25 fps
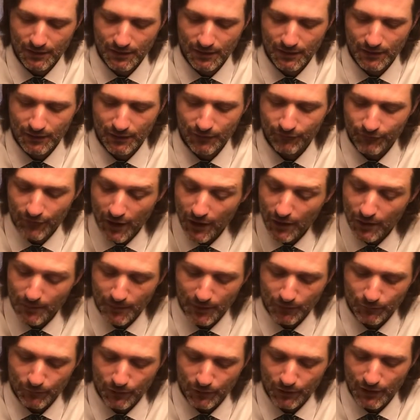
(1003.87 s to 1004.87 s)
The
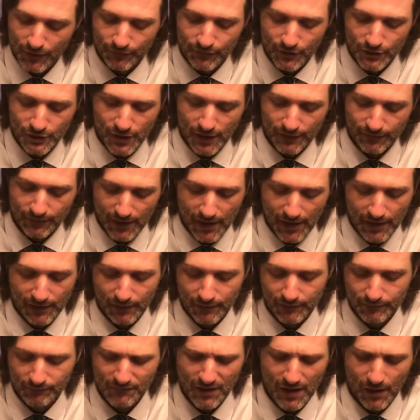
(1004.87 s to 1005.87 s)
firemen were enough to check that
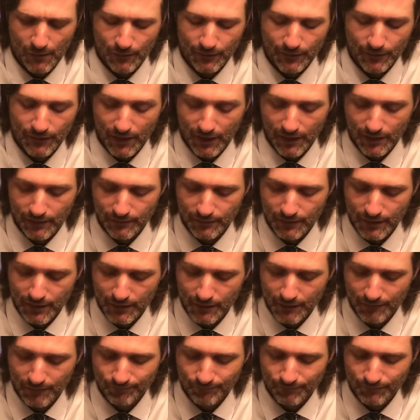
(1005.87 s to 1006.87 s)
out, now and then.
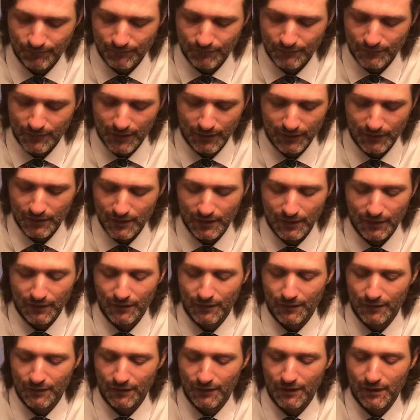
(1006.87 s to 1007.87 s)
The cities, you
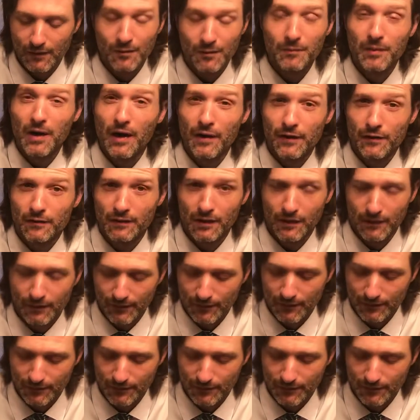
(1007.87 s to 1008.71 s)
see, they don't bother us.